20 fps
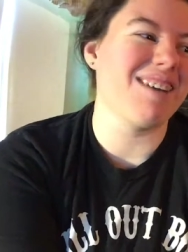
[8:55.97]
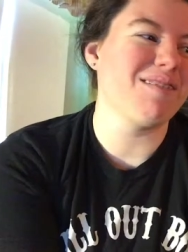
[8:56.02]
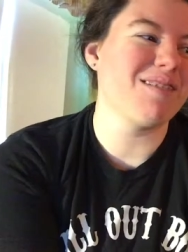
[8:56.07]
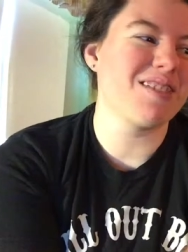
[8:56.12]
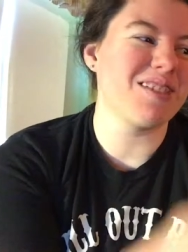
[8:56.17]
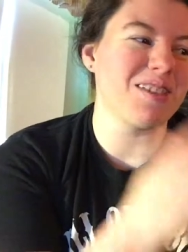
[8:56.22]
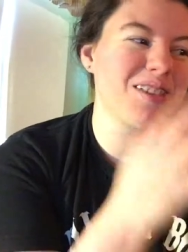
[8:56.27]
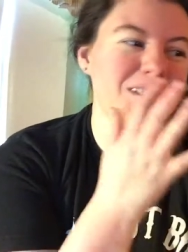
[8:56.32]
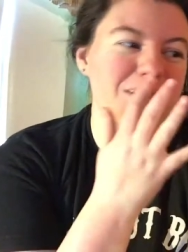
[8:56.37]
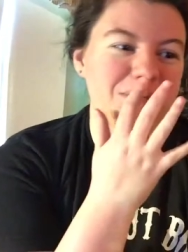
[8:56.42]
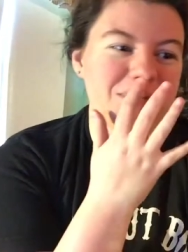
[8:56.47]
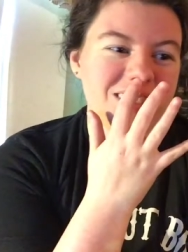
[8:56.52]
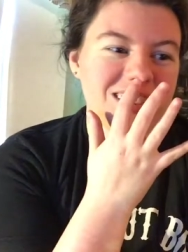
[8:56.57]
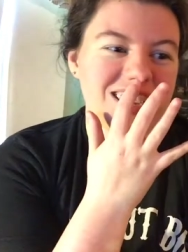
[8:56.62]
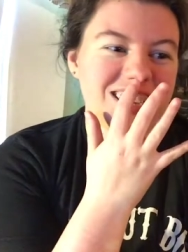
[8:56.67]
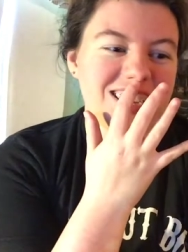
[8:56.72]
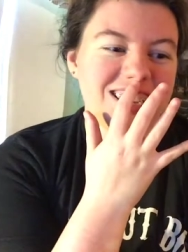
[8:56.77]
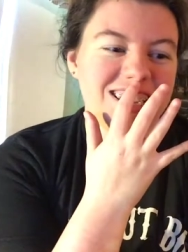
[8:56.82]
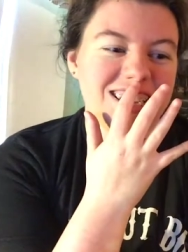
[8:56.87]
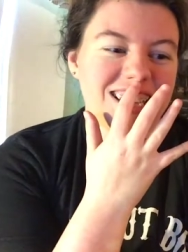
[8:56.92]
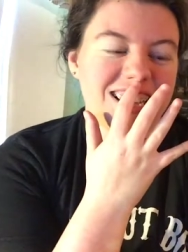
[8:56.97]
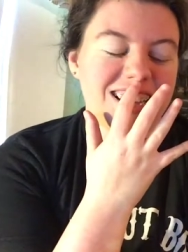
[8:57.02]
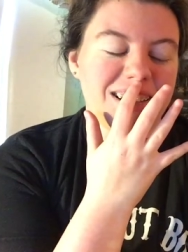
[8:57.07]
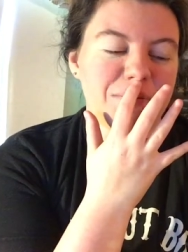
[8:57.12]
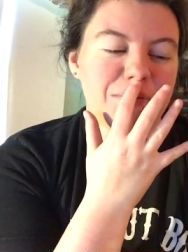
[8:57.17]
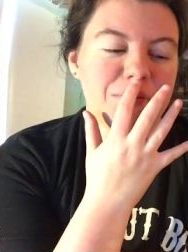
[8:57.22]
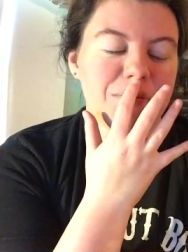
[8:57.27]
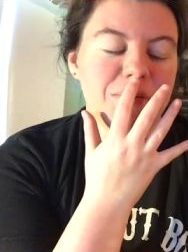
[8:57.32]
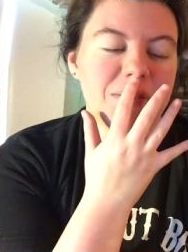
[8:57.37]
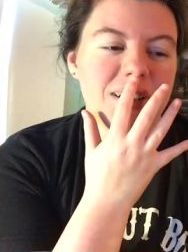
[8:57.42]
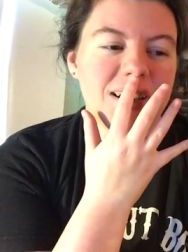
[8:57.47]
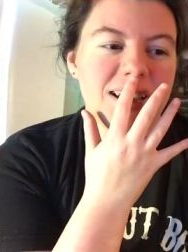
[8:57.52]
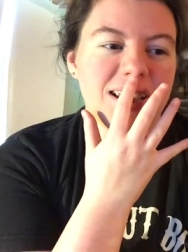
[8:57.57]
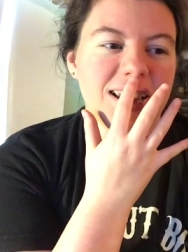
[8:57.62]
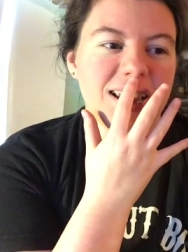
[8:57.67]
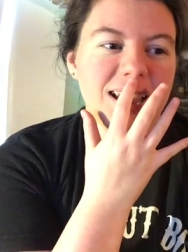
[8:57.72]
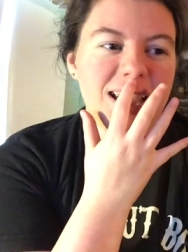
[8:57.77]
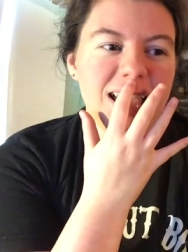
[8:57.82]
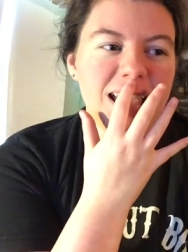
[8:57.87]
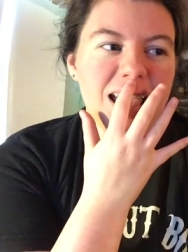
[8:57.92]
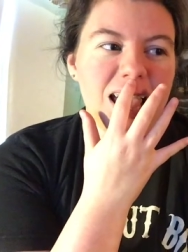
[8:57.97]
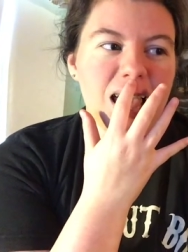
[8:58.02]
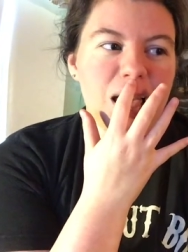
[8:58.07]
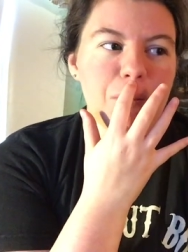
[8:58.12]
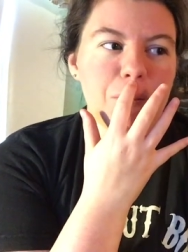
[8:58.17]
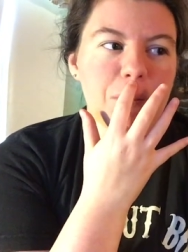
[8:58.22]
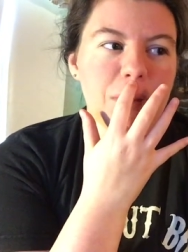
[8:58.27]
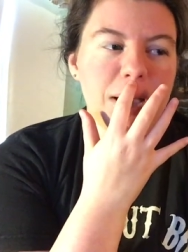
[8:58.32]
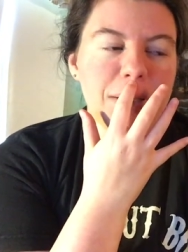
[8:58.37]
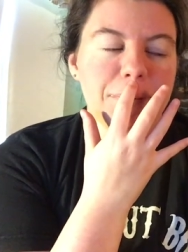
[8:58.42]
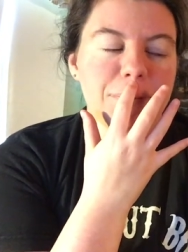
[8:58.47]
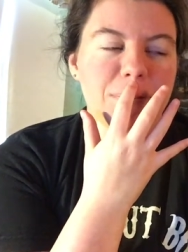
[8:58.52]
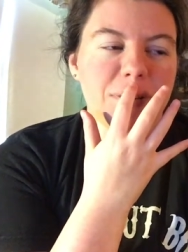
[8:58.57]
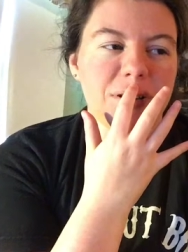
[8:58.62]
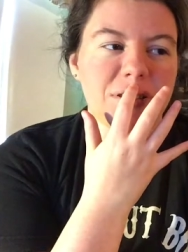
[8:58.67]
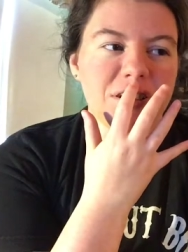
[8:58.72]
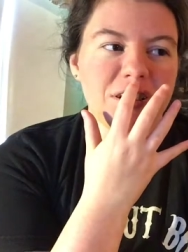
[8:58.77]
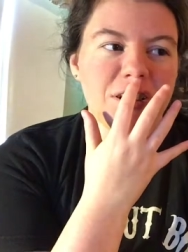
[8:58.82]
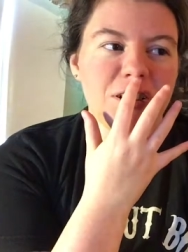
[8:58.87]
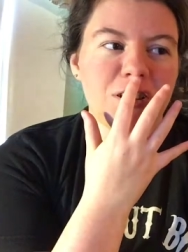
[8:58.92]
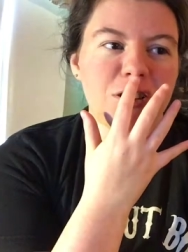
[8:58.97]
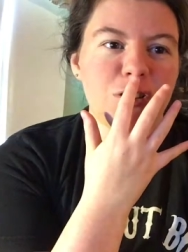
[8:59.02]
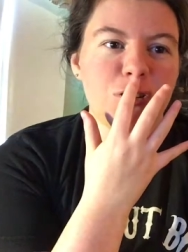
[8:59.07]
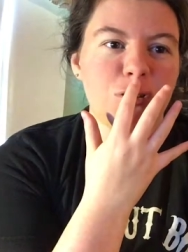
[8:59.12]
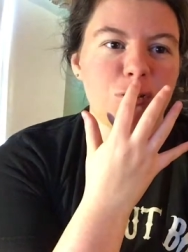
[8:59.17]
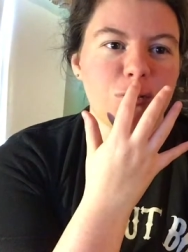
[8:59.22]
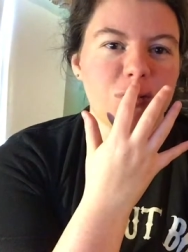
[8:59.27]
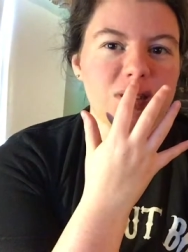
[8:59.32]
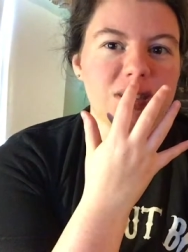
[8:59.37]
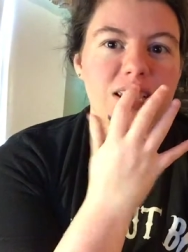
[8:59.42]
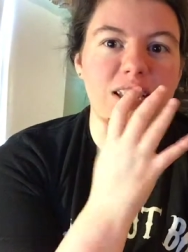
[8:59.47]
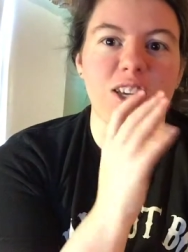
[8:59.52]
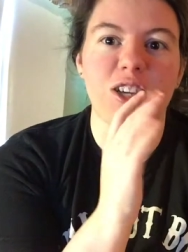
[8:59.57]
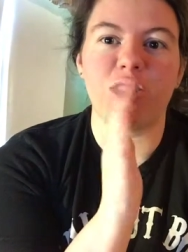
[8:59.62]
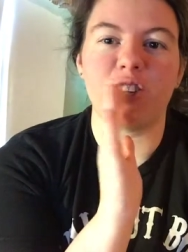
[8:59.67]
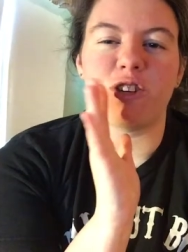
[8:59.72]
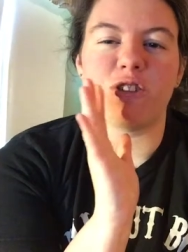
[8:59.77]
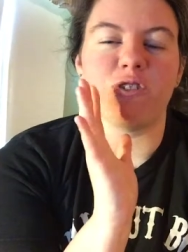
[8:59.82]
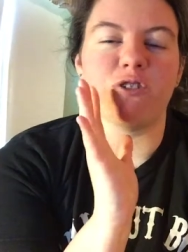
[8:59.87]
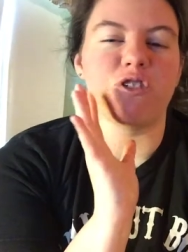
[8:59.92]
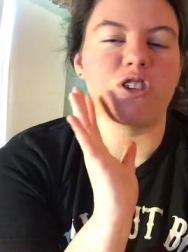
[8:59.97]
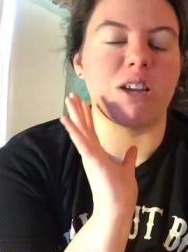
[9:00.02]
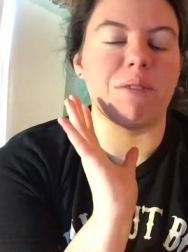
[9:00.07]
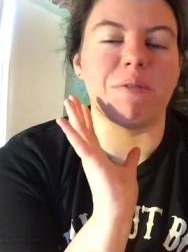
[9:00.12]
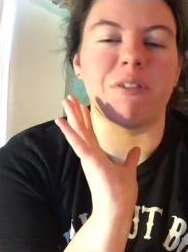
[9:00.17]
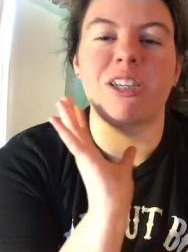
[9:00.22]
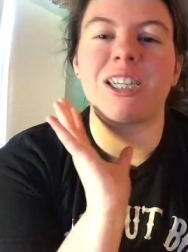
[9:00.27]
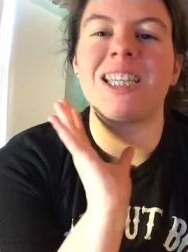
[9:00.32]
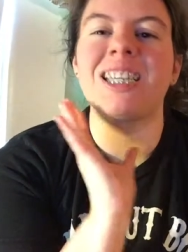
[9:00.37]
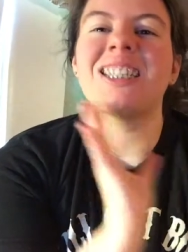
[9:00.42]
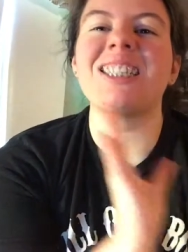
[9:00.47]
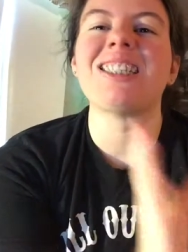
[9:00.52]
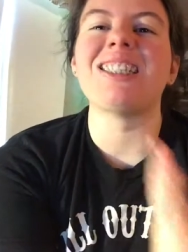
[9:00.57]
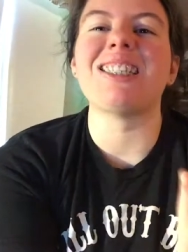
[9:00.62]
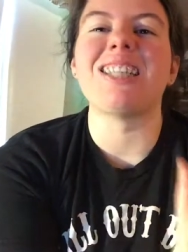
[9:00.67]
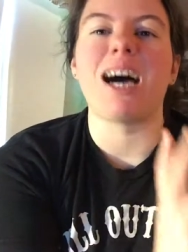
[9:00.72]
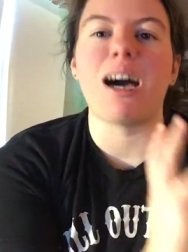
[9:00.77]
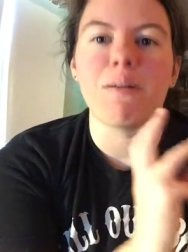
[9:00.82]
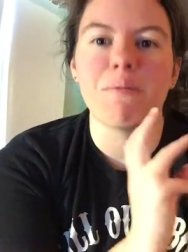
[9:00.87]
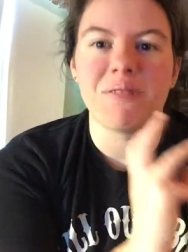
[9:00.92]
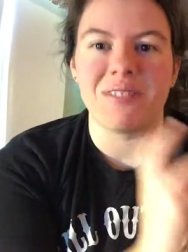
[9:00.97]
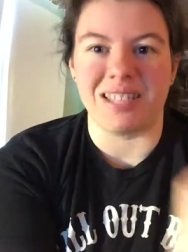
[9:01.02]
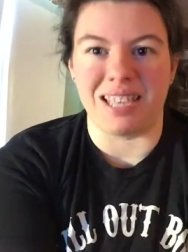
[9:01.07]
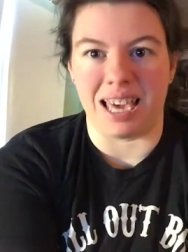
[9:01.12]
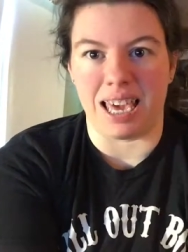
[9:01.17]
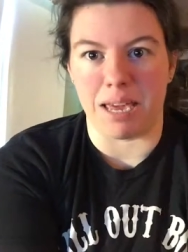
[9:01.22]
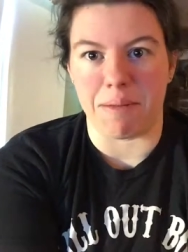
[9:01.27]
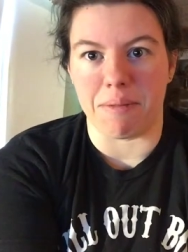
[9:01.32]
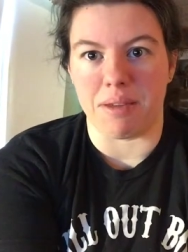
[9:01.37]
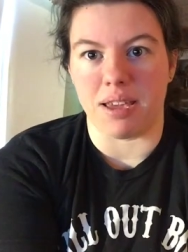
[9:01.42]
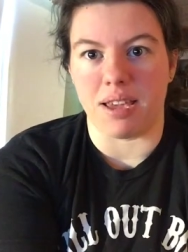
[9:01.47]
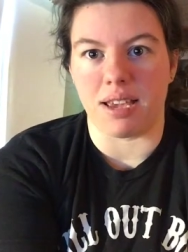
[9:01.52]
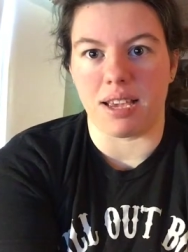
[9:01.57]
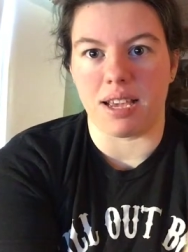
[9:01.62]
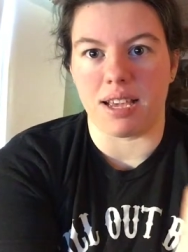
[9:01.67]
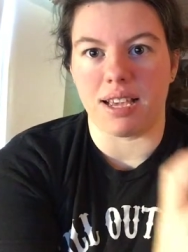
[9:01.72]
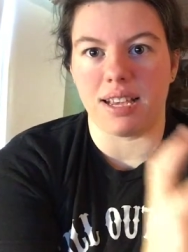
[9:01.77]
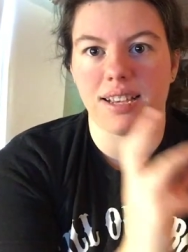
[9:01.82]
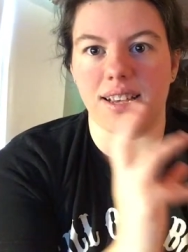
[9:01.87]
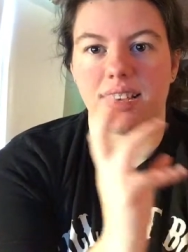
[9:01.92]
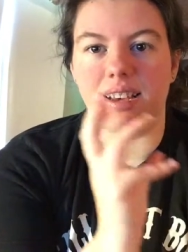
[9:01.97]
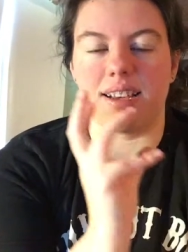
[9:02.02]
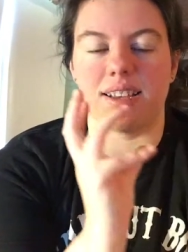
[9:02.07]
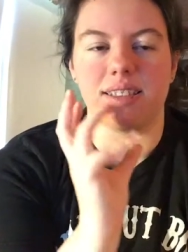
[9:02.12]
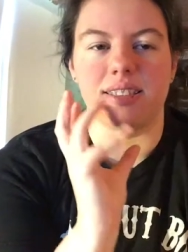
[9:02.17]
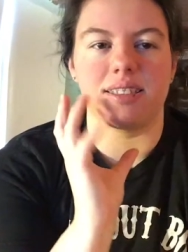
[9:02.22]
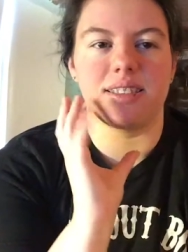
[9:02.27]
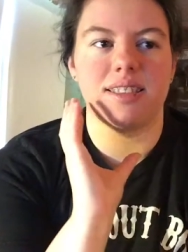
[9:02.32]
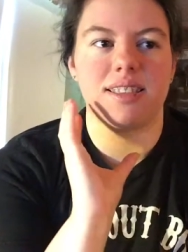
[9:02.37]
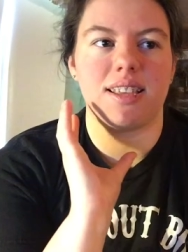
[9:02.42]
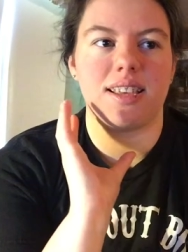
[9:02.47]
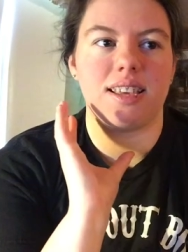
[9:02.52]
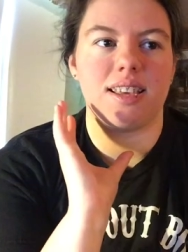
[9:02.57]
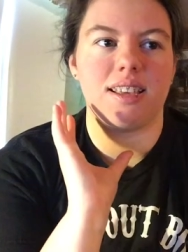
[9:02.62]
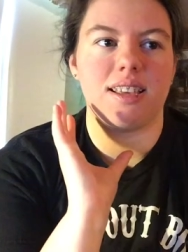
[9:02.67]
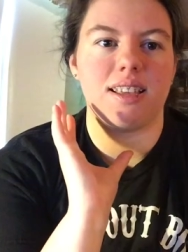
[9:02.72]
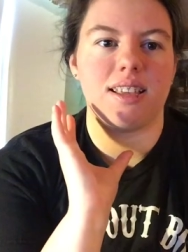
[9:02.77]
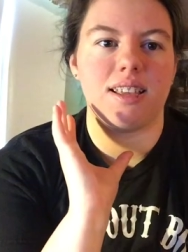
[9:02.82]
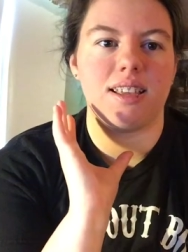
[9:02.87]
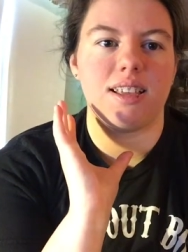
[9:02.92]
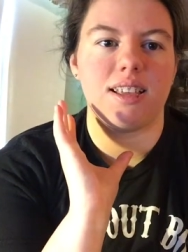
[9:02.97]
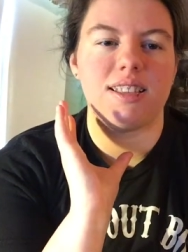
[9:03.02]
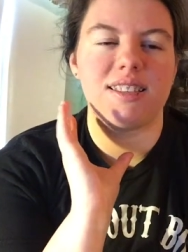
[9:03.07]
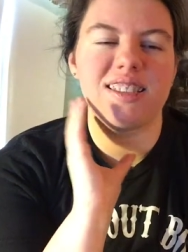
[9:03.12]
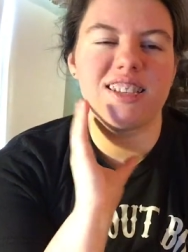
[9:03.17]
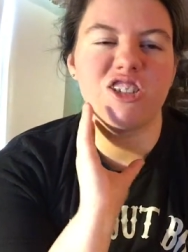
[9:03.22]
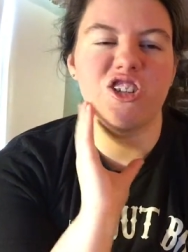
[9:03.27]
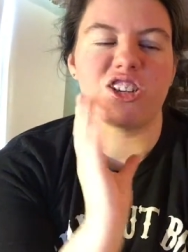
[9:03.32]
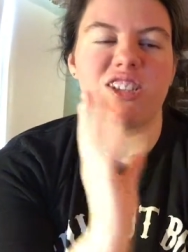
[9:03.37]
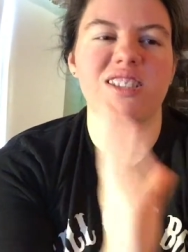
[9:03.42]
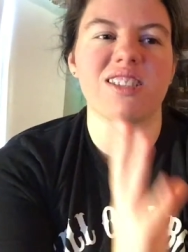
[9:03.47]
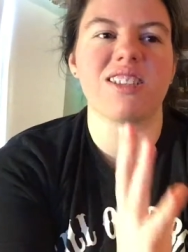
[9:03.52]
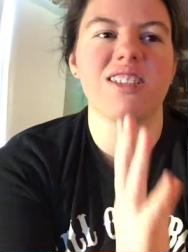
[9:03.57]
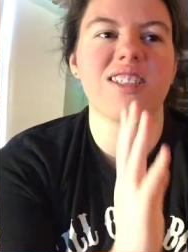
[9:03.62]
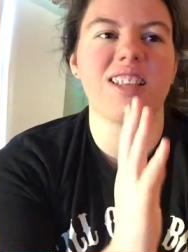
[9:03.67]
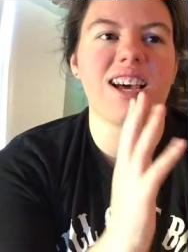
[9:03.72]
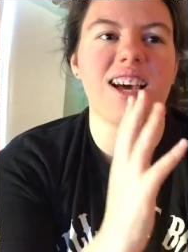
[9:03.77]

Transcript: I haven't started playing it yet, but my brother, who is a huge gamer, he loves gaming, is suggested